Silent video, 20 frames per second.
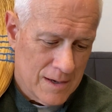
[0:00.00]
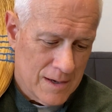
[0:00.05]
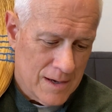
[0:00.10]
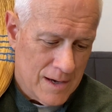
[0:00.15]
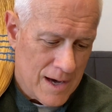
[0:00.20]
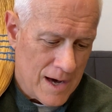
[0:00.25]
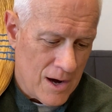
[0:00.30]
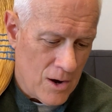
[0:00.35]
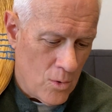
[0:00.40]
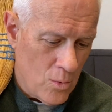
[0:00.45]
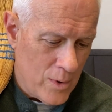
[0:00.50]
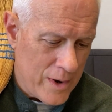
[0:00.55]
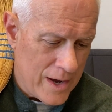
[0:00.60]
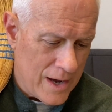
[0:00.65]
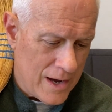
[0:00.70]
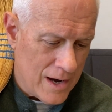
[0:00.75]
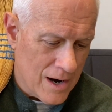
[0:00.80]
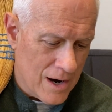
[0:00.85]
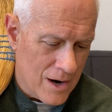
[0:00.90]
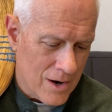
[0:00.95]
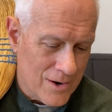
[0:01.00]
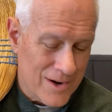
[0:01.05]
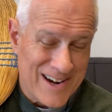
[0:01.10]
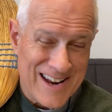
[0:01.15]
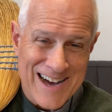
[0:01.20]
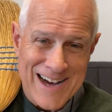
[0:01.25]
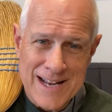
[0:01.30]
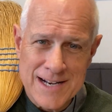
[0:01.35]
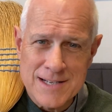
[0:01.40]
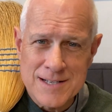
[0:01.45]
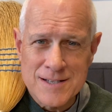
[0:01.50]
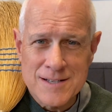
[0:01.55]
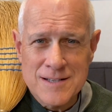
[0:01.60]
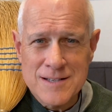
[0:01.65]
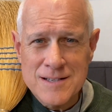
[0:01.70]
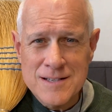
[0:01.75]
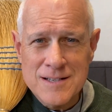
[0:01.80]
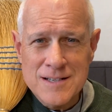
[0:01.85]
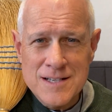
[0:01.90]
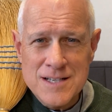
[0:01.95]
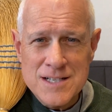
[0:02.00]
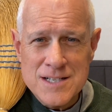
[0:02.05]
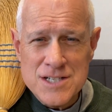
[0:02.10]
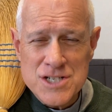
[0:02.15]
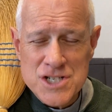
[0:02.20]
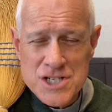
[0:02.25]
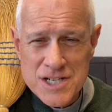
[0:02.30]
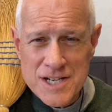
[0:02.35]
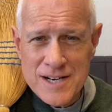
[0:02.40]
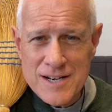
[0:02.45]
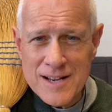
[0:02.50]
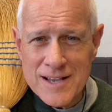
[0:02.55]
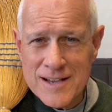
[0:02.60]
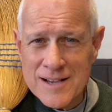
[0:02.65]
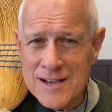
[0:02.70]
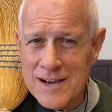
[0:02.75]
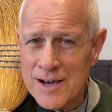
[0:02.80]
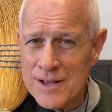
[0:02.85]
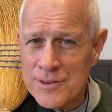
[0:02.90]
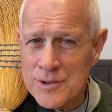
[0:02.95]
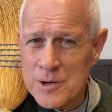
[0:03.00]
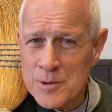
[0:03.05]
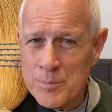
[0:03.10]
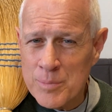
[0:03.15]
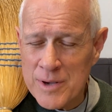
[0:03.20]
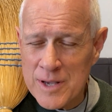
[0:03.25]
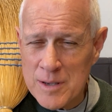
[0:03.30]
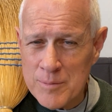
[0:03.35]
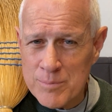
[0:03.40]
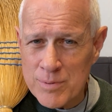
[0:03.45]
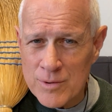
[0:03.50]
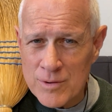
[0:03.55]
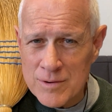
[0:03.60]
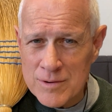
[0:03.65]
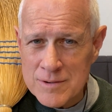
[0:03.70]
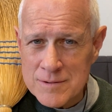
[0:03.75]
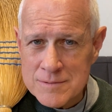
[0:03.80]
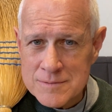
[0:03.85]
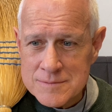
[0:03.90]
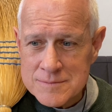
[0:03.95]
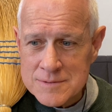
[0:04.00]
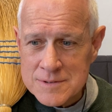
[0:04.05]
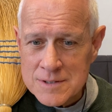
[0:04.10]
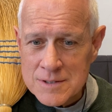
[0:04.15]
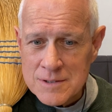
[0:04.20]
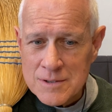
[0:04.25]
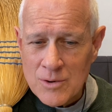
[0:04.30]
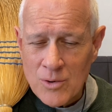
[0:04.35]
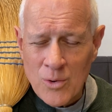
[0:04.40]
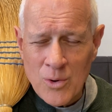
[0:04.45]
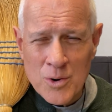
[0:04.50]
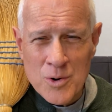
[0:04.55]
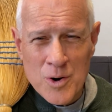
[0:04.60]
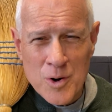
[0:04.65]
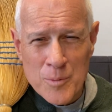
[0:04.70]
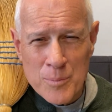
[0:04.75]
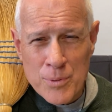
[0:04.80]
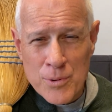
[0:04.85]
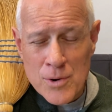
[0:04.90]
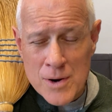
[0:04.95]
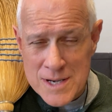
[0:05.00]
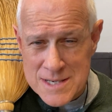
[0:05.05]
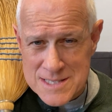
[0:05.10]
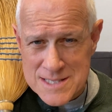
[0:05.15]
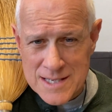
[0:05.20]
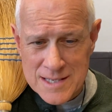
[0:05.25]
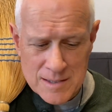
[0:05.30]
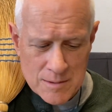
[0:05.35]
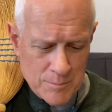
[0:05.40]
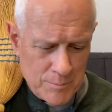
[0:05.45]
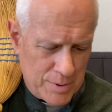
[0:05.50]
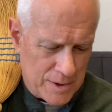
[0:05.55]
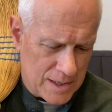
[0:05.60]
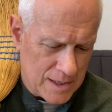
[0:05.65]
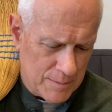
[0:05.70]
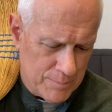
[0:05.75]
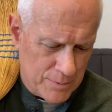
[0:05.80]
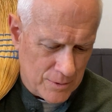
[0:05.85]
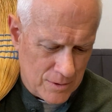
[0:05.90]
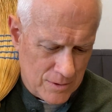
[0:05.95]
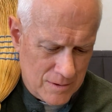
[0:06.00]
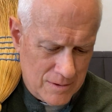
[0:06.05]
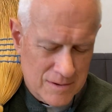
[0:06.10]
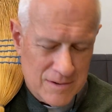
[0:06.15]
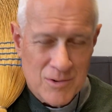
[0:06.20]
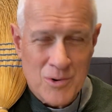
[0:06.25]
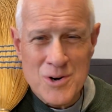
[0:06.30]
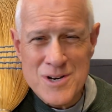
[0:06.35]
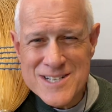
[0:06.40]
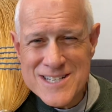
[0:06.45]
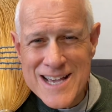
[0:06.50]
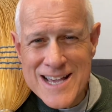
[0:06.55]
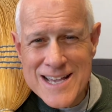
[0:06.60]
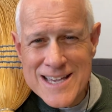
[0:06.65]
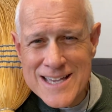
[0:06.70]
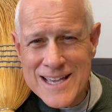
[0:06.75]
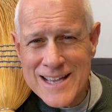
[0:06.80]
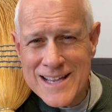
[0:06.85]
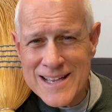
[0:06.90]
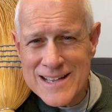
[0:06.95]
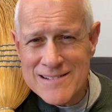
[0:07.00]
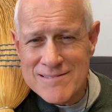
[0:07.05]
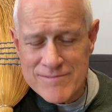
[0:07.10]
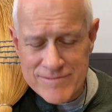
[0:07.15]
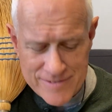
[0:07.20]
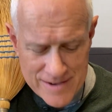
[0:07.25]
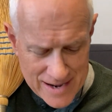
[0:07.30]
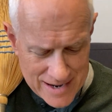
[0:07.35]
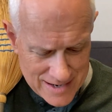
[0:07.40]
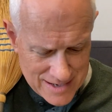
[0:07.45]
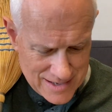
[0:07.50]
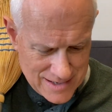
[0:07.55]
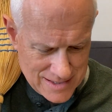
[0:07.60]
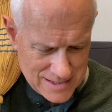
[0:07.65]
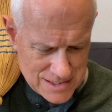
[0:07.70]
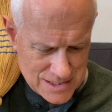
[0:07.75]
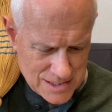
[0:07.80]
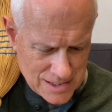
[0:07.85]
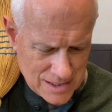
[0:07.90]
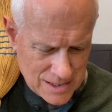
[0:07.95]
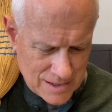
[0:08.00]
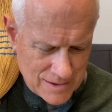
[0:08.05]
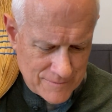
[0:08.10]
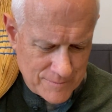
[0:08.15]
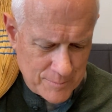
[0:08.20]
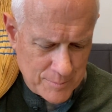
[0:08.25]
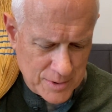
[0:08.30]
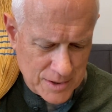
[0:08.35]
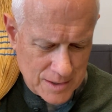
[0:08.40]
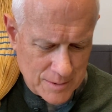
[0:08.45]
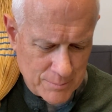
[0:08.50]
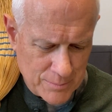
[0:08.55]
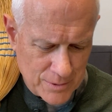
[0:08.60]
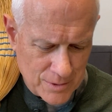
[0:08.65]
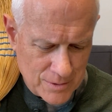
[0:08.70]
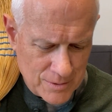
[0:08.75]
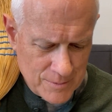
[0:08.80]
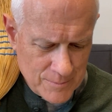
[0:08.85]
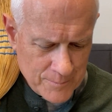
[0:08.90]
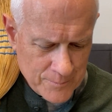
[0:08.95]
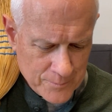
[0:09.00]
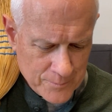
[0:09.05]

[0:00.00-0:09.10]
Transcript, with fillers: How we are not cheating other people or oppressing people or taking advantage of people